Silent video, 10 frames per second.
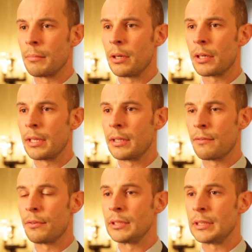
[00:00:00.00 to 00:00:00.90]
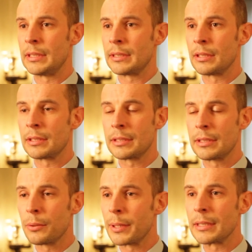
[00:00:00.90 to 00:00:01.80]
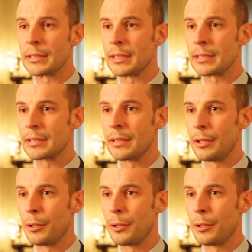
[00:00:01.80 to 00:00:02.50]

market differences that still exist